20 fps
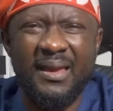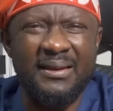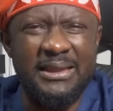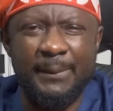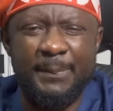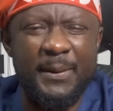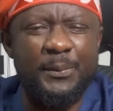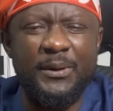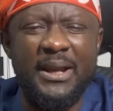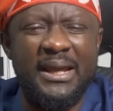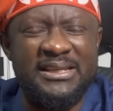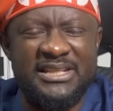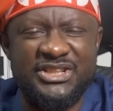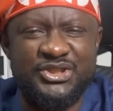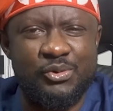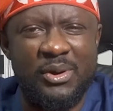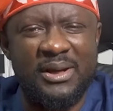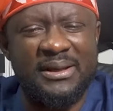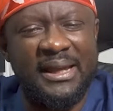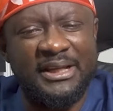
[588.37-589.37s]
the people that
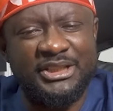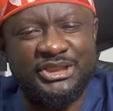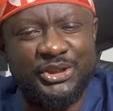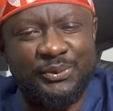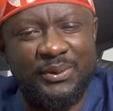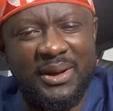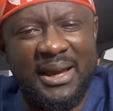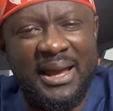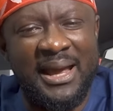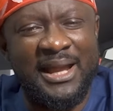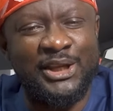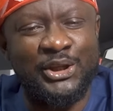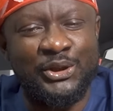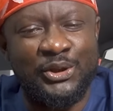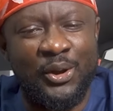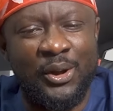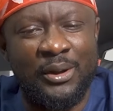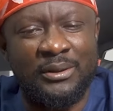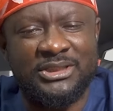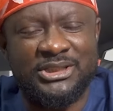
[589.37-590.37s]
destroyed Nigeria are
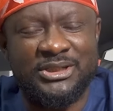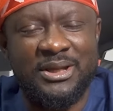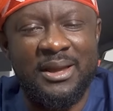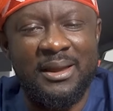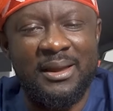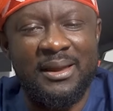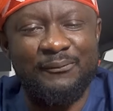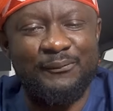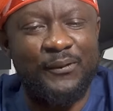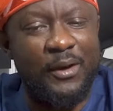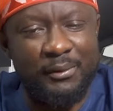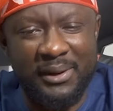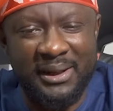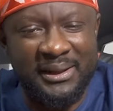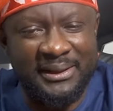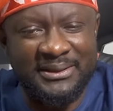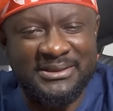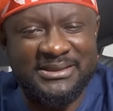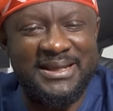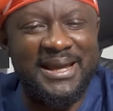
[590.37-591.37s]
not
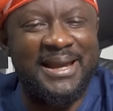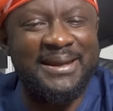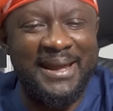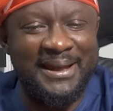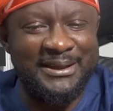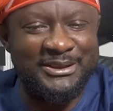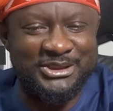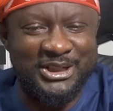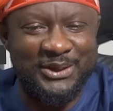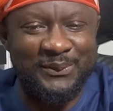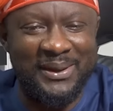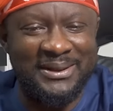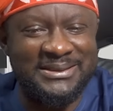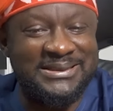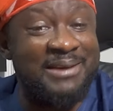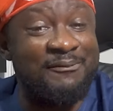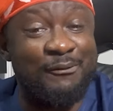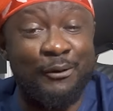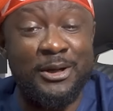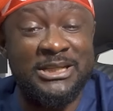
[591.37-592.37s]
foreigners, they are
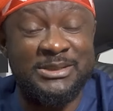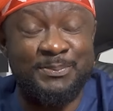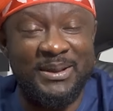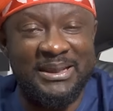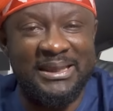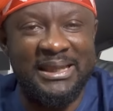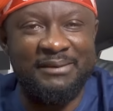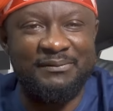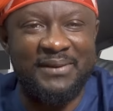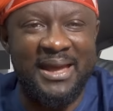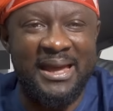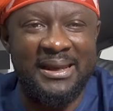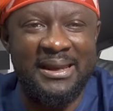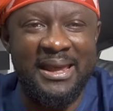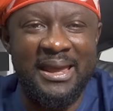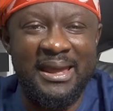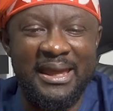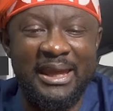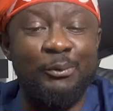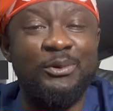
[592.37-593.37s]
Nigerians. I've always believed
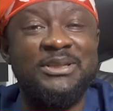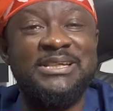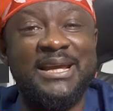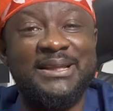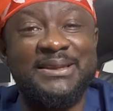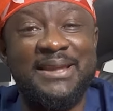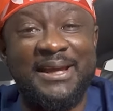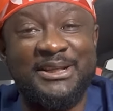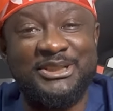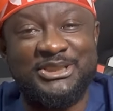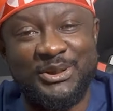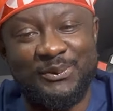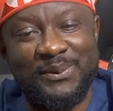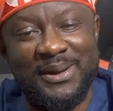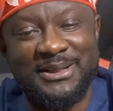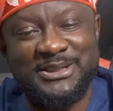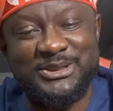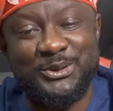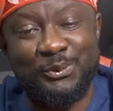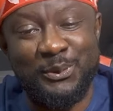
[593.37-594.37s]
that it would take
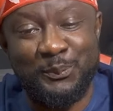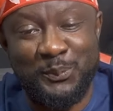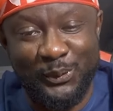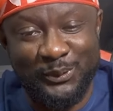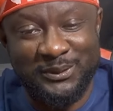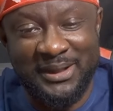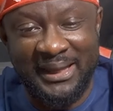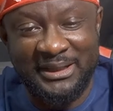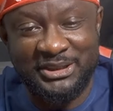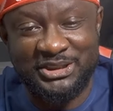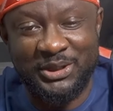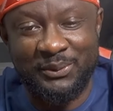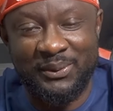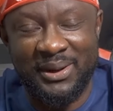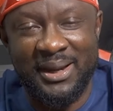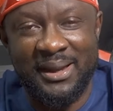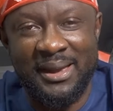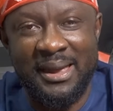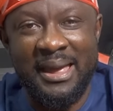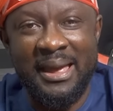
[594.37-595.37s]
Nigerians to rebuild
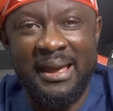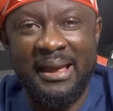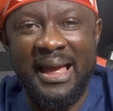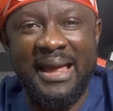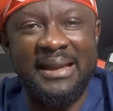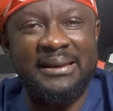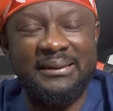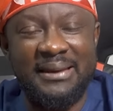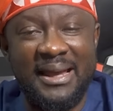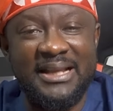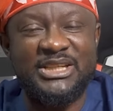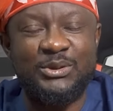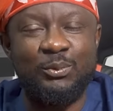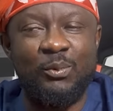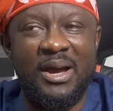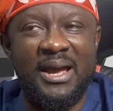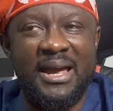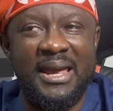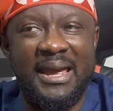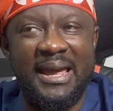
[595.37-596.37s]
Nigeria. And that's
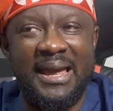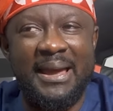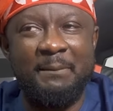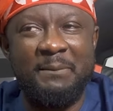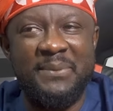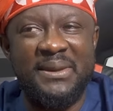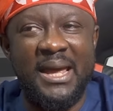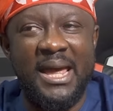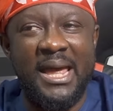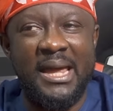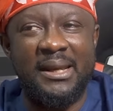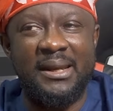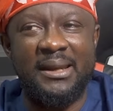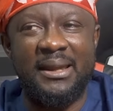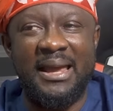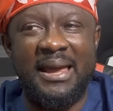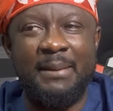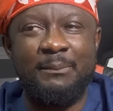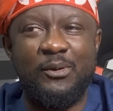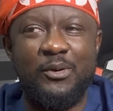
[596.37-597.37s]
why I'm not
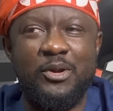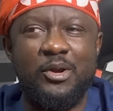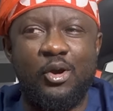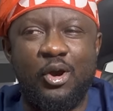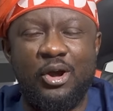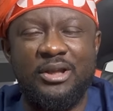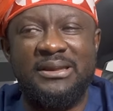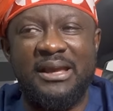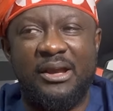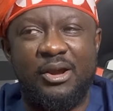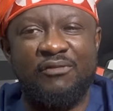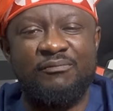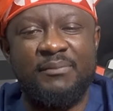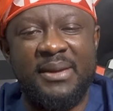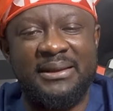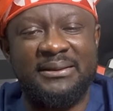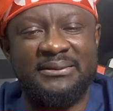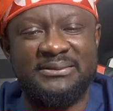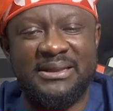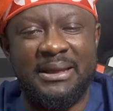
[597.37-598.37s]
I'm going to cut the
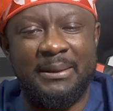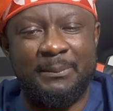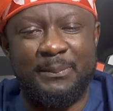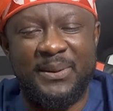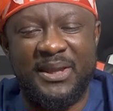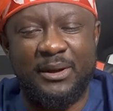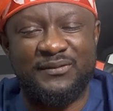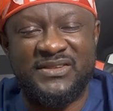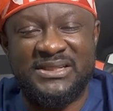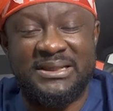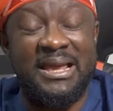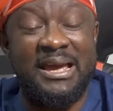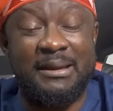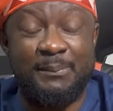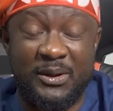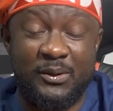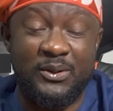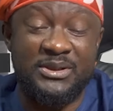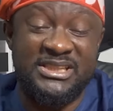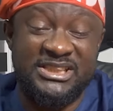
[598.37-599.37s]
government a bit of
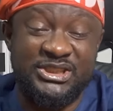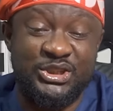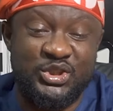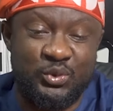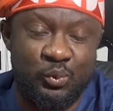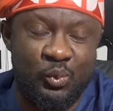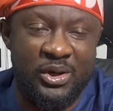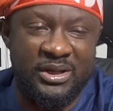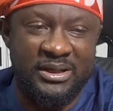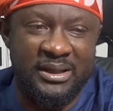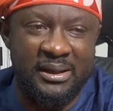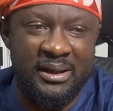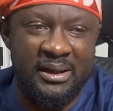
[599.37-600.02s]
slack because it's just one